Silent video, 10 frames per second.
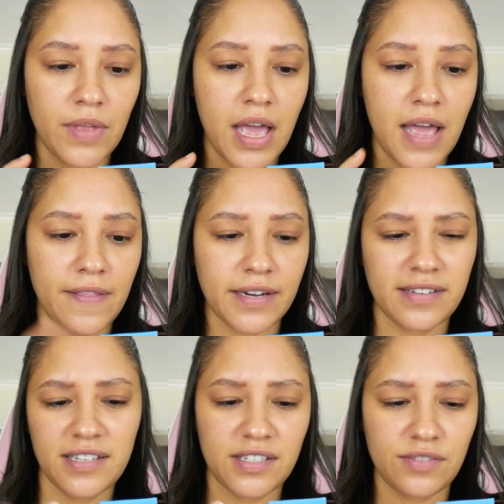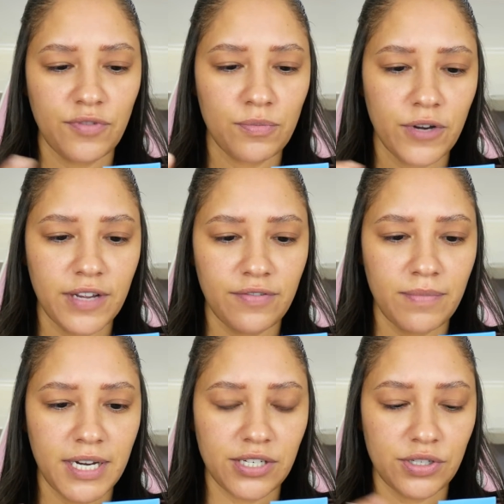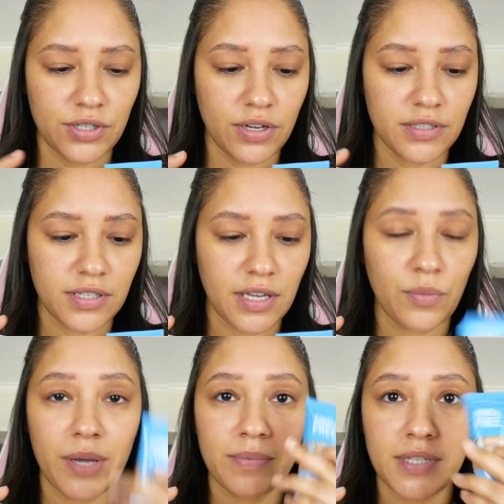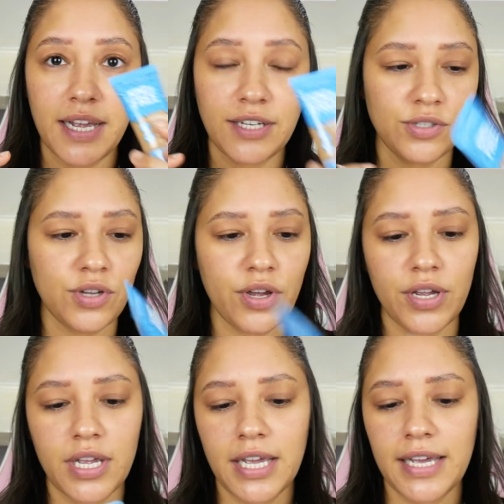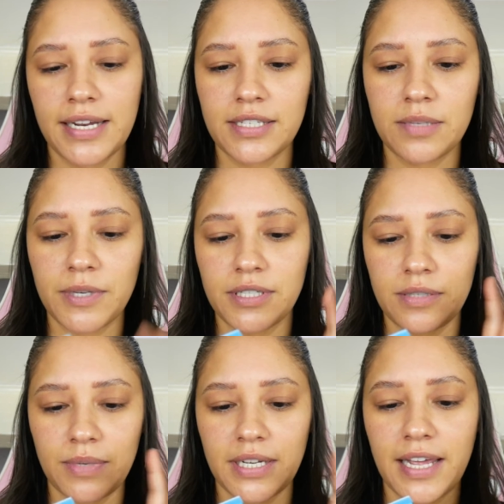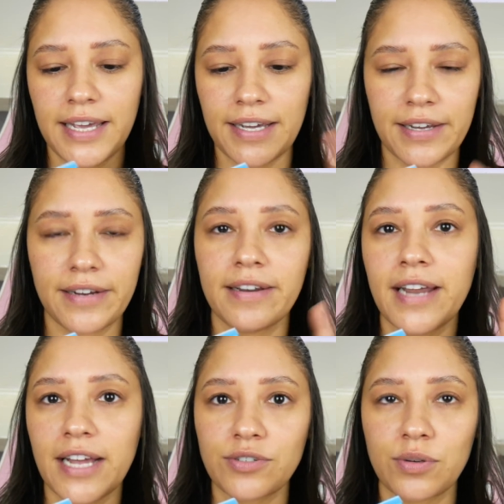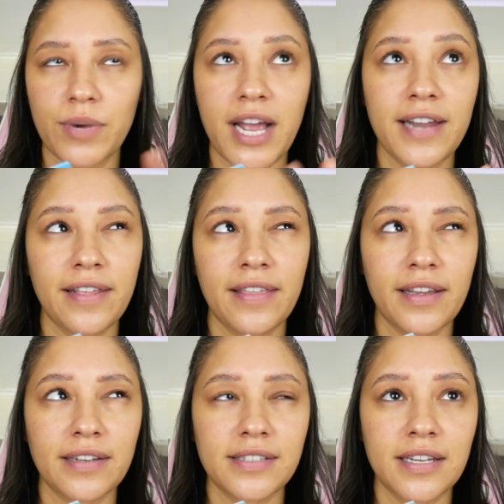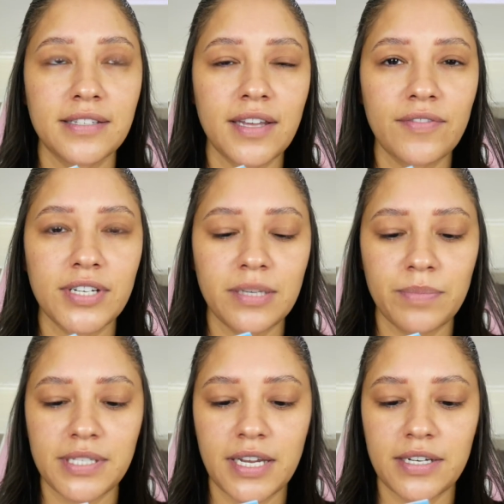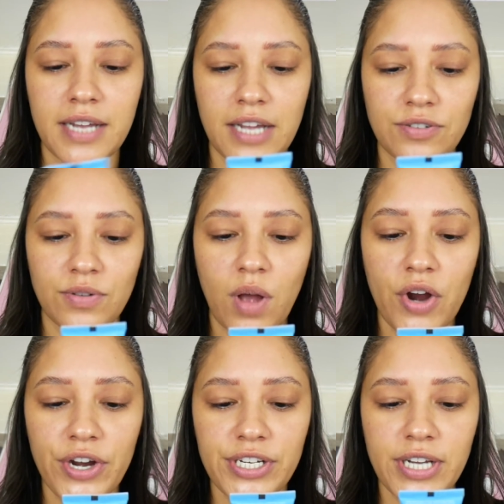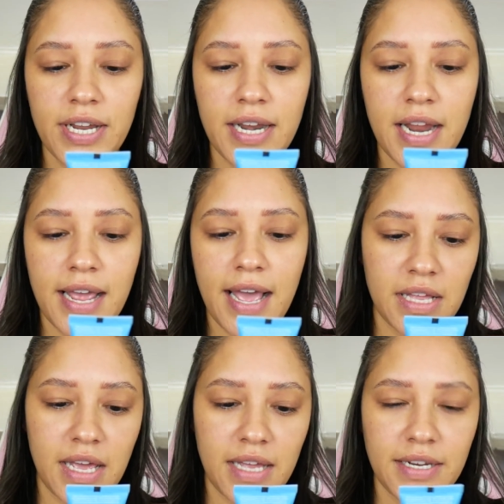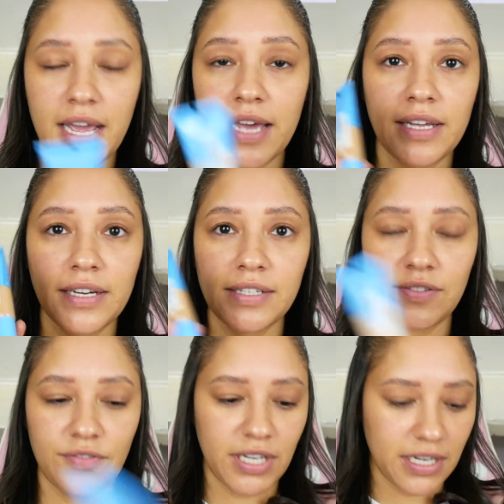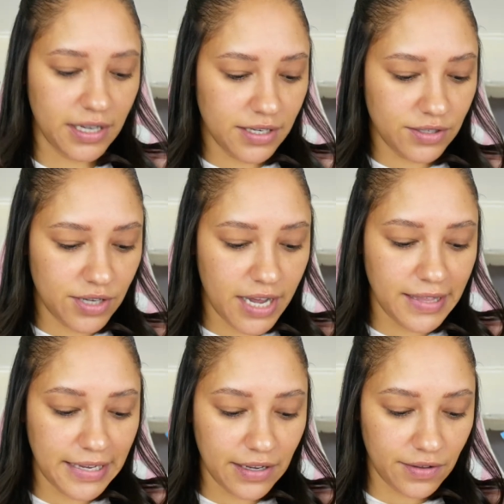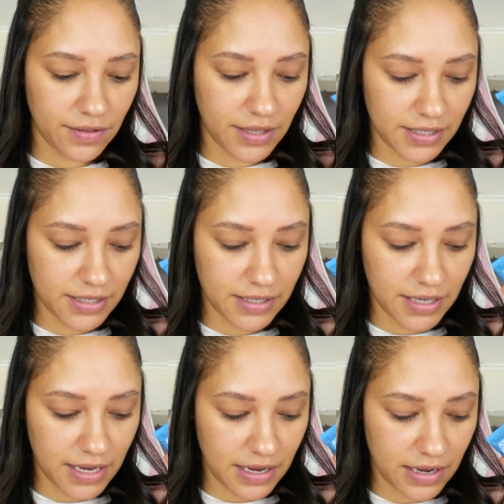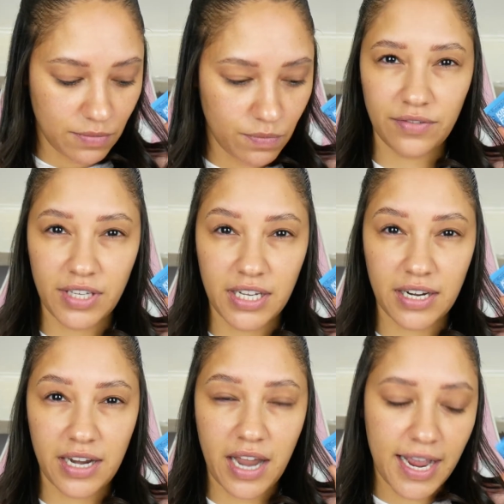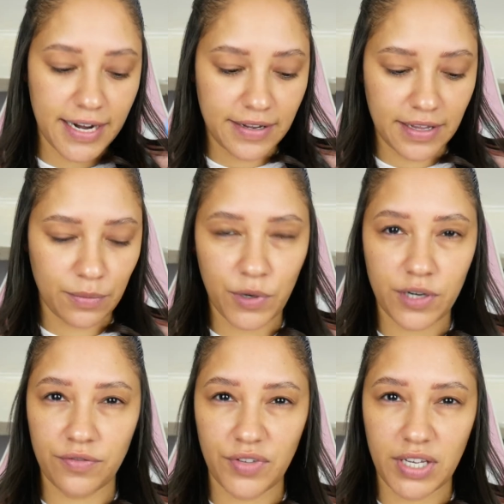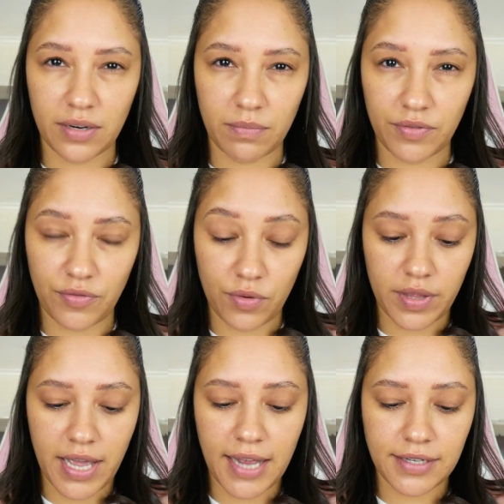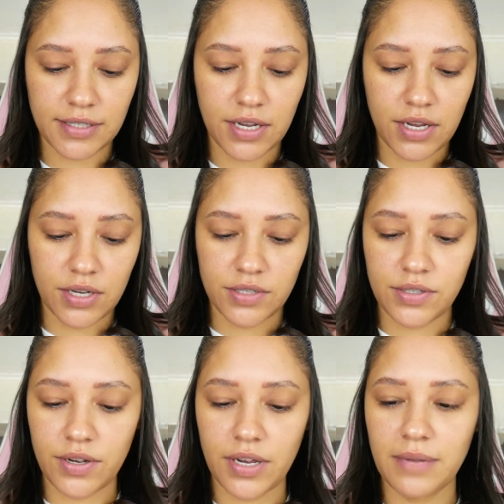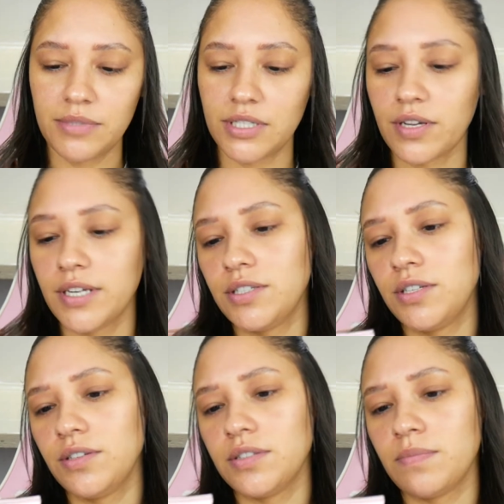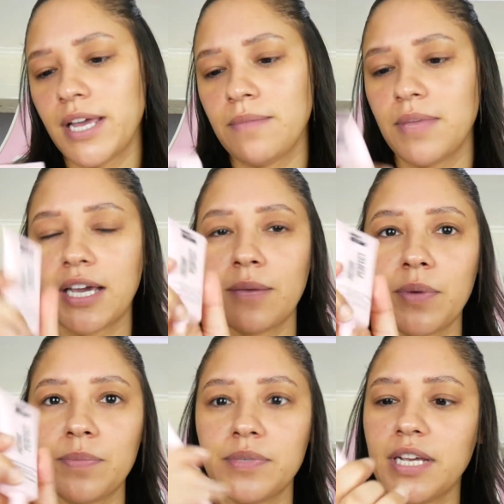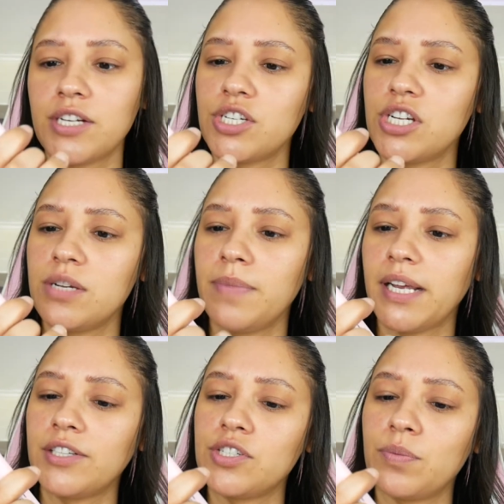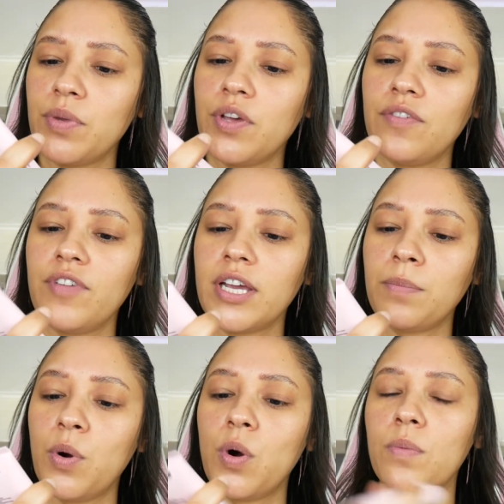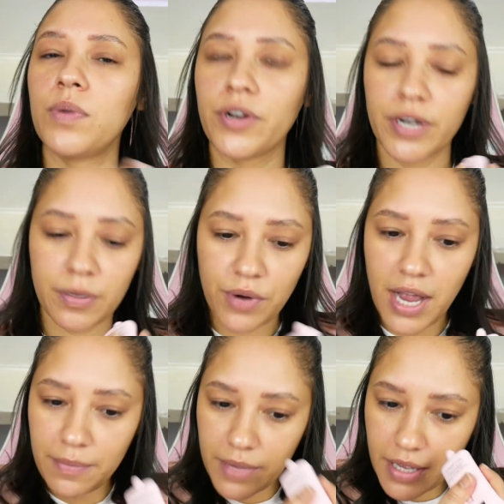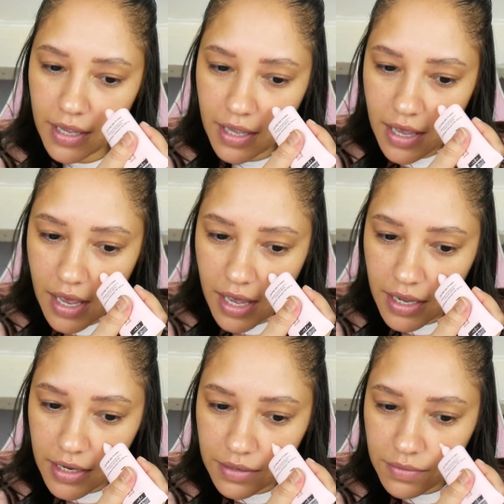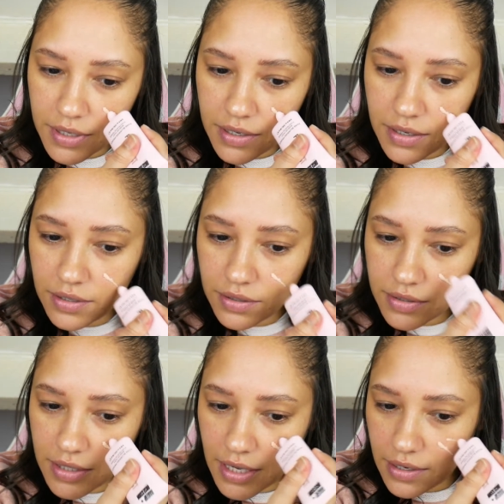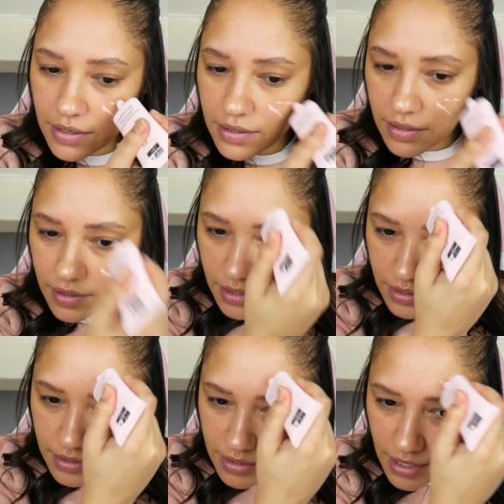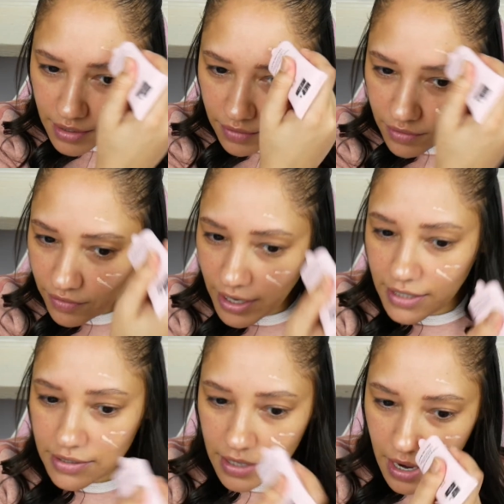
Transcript: And then it says for more information to go to their website. So it is supposed to be like a natural brand. I think it said 70% natural origin. And yeah, it is vegan. So I think this is their vegan line. They weren't vegan before that. So I'm just going to use my Makeup Obsession Picture Perfect Pore Blurring Primer. And we're going to use that on this side of the face.